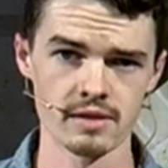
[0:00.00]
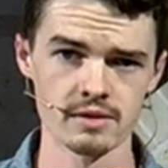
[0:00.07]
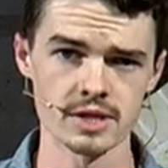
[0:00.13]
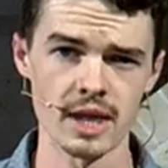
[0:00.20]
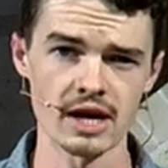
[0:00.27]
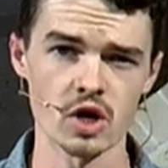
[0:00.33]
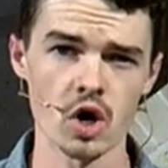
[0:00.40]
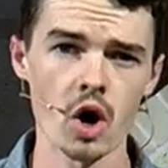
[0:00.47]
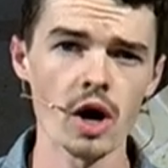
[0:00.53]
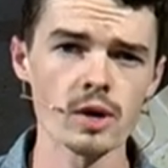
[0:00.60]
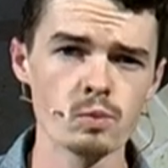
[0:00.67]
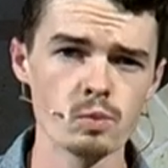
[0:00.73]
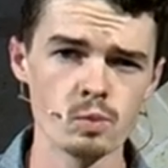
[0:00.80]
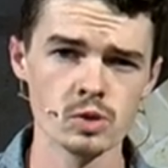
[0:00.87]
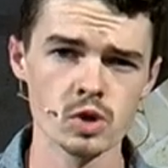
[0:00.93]
so that
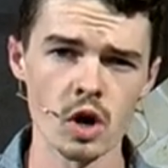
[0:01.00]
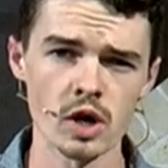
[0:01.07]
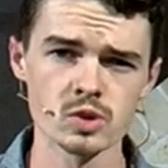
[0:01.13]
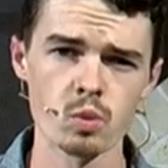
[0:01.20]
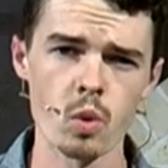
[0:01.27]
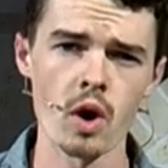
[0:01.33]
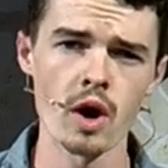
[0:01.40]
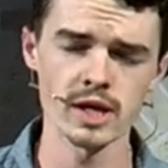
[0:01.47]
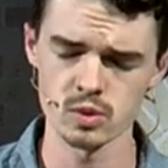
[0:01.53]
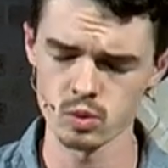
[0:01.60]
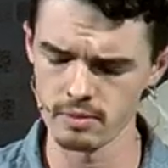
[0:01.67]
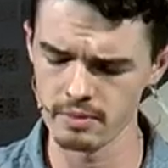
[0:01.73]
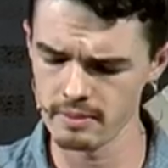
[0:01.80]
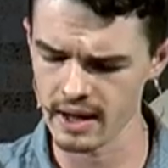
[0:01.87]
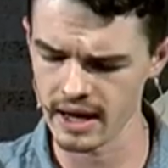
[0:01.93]
God's works
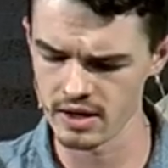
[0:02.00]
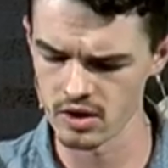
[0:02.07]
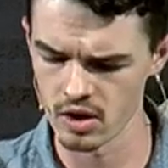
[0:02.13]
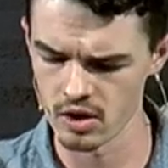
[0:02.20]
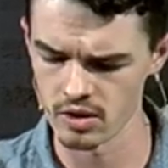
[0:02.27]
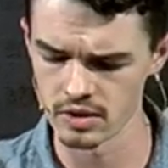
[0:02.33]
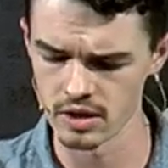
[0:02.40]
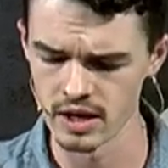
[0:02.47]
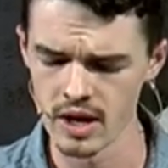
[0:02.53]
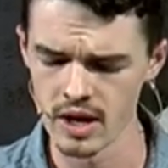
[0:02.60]
would be made known.